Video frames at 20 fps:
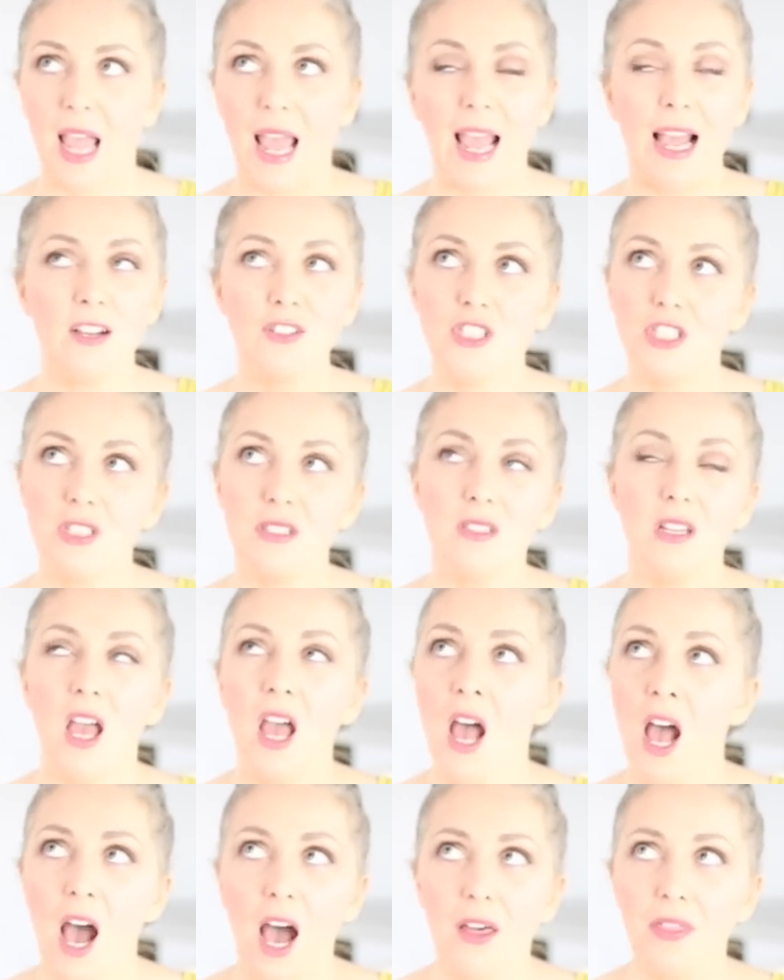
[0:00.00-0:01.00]

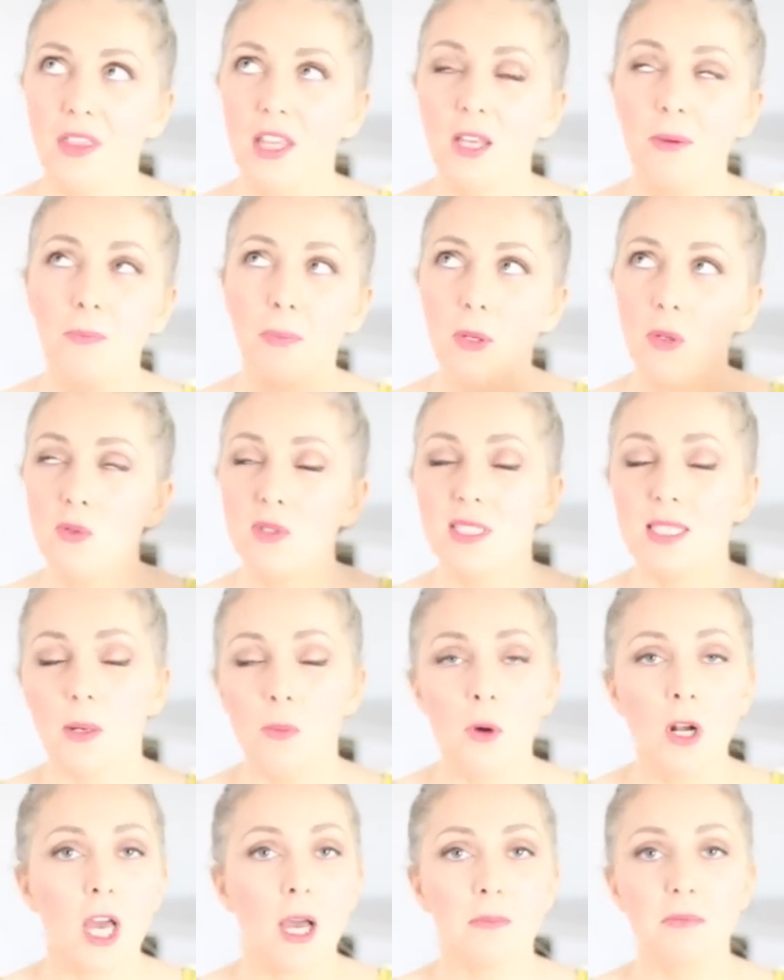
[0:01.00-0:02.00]
I think you build
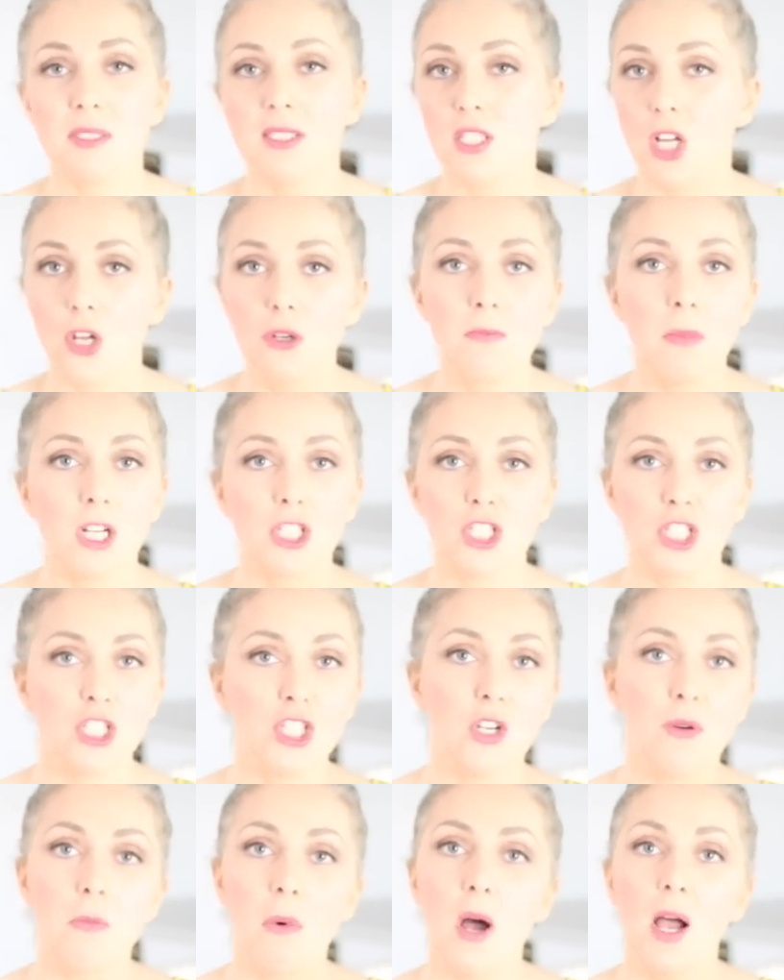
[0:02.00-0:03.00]
someone up so much in
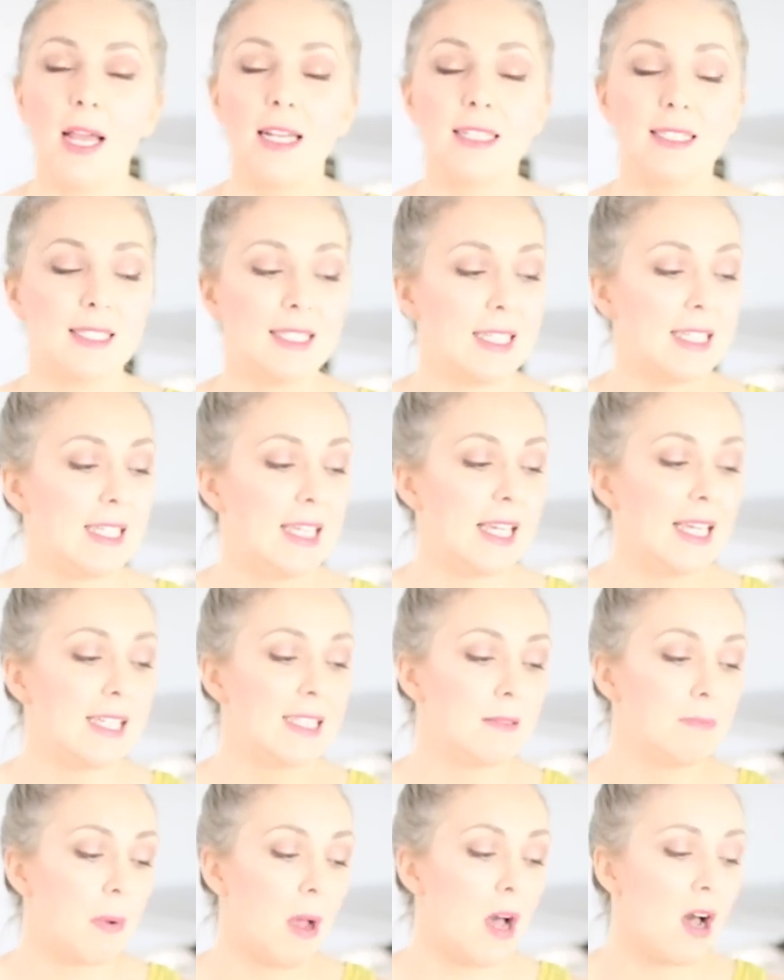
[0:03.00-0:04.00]
your mind as the
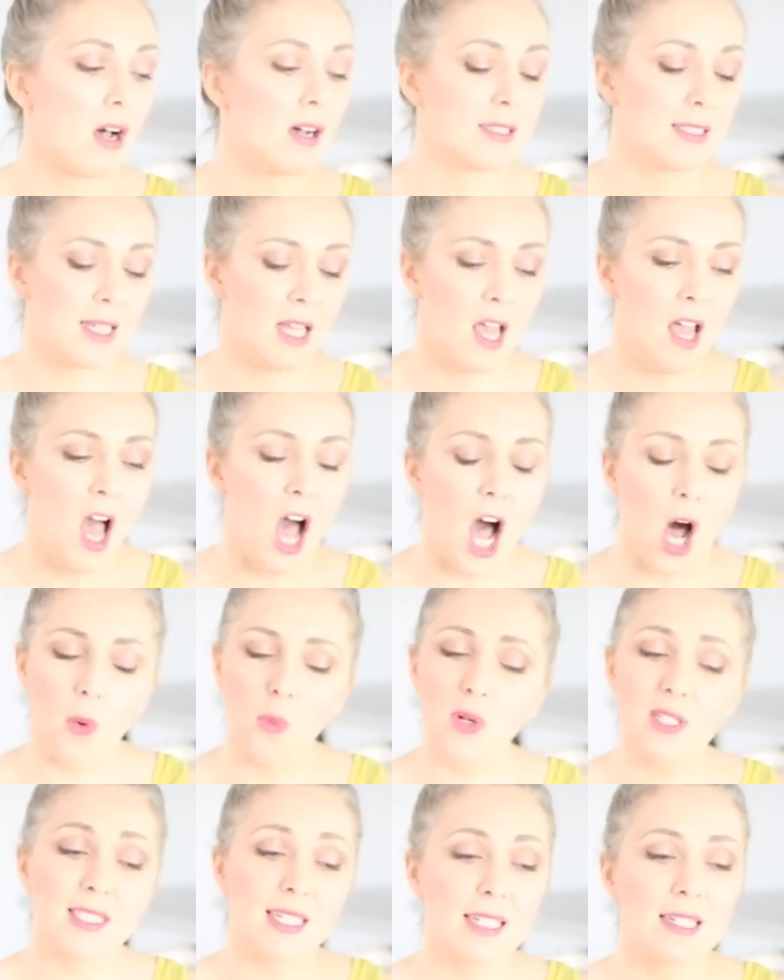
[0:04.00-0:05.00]
years pass. I
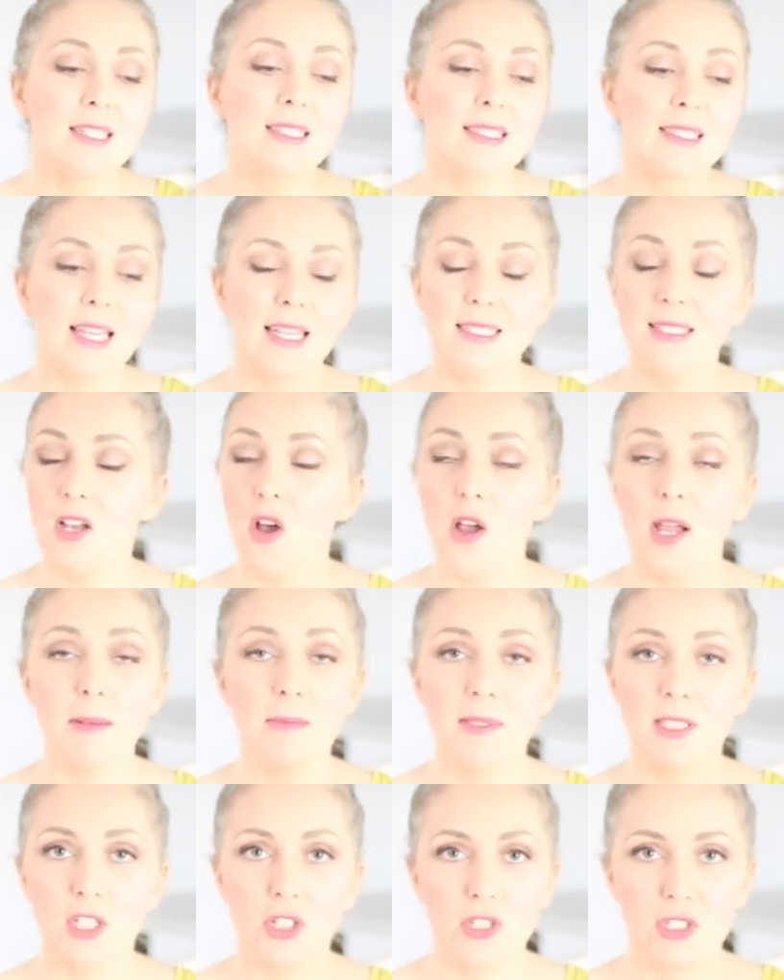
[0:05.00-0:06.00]
was going to say
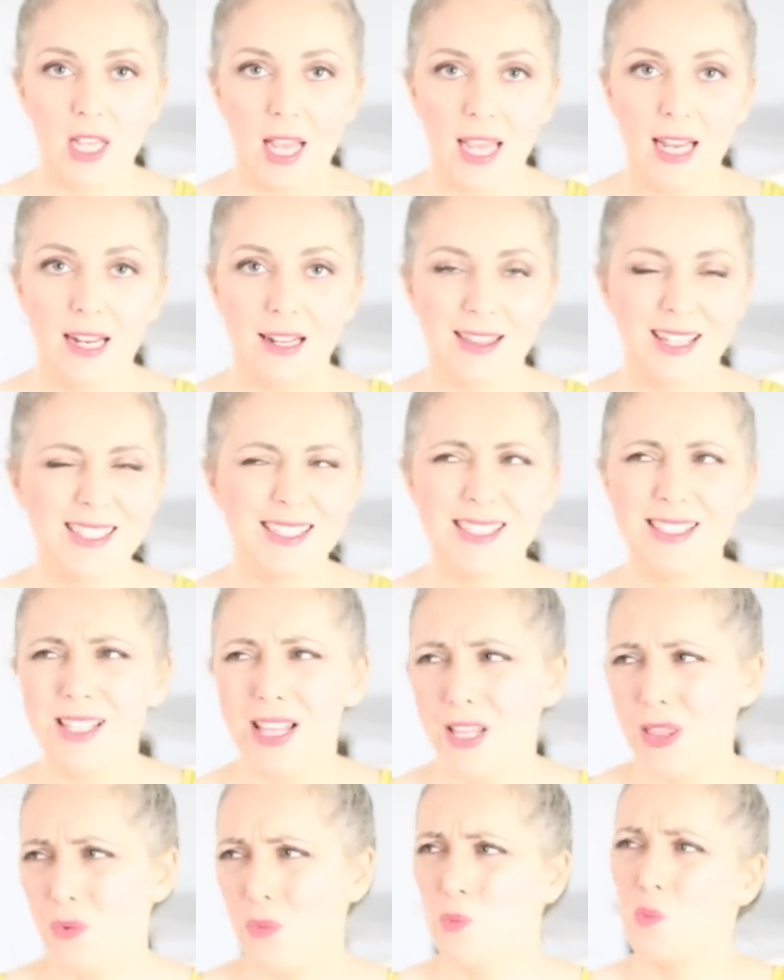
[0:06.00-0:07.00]
time's a good healer. This is
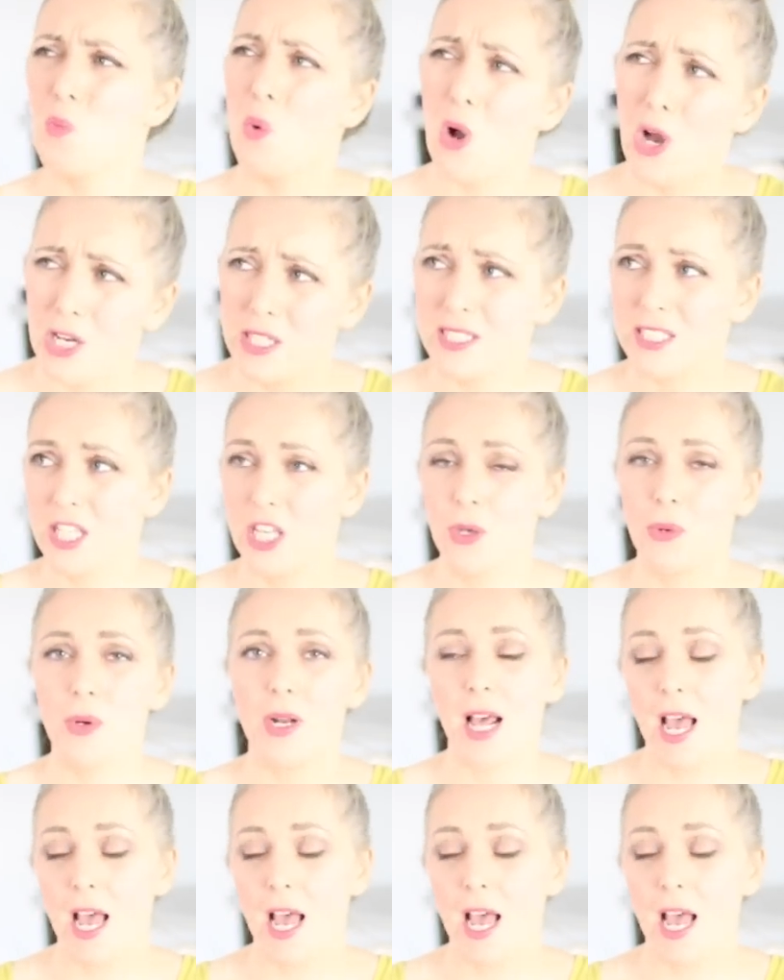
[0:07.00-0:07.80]
like the worst Q&A.